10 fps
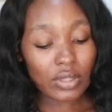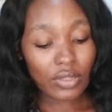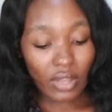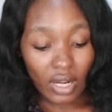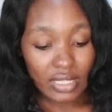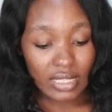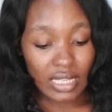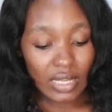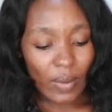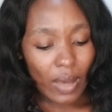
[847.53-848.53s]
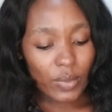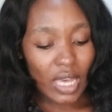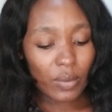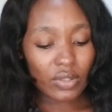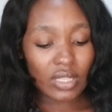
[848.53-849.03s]
Thursday, where are we?
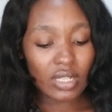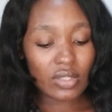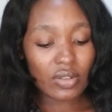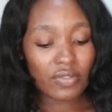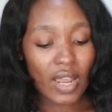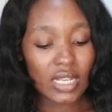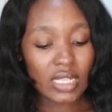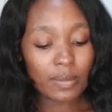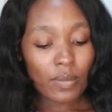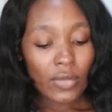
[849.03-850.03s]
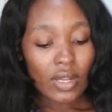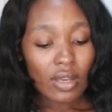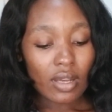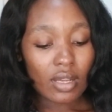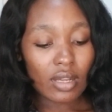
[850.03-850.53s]
Are we on Thursday or Friday?
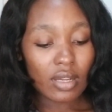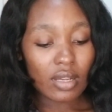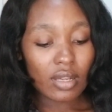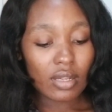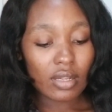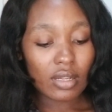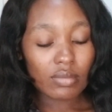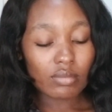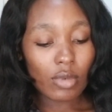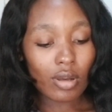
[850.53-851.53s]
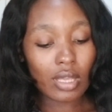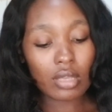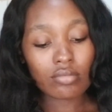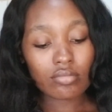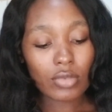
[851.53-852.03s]

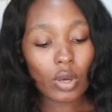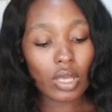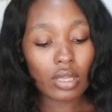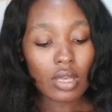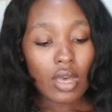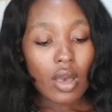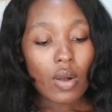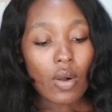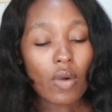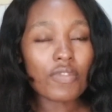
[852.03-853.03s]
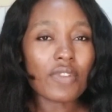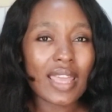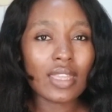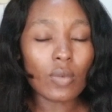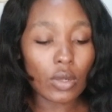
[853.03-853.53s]
Okay. I
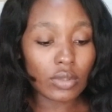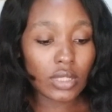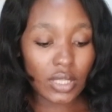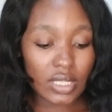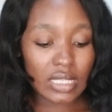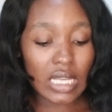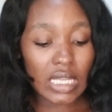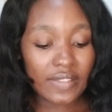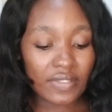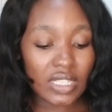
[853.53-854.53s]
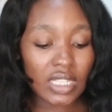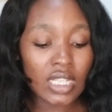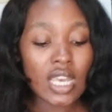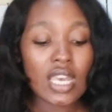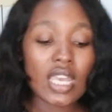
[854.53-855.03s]
think we're on Thursday
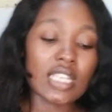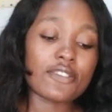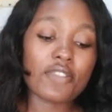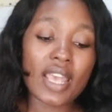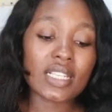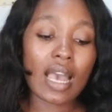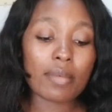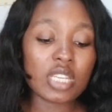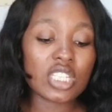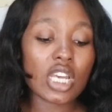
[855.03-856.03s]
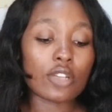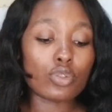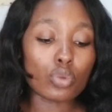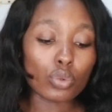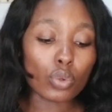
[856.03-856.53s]
evening. Is fried cabbage
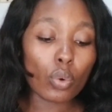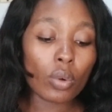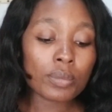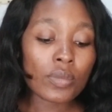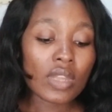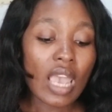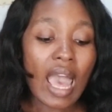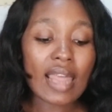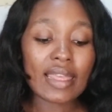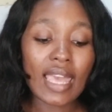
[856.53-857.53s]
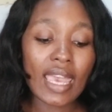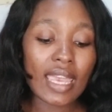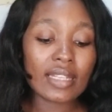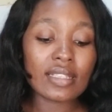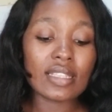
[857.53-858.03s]
and dodo, and
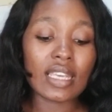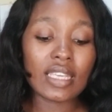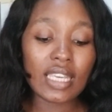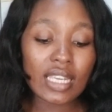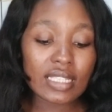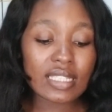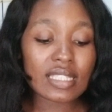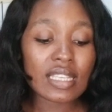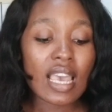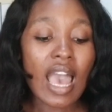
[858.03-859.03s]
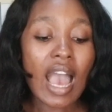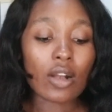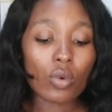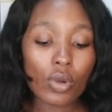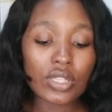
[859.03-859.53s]
then the kids
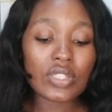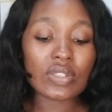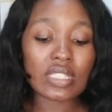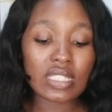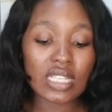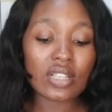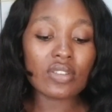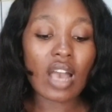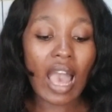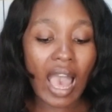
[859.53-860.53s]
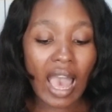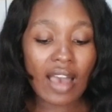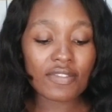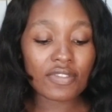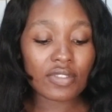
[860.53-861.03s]
are going to still
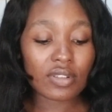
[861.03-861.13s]
have.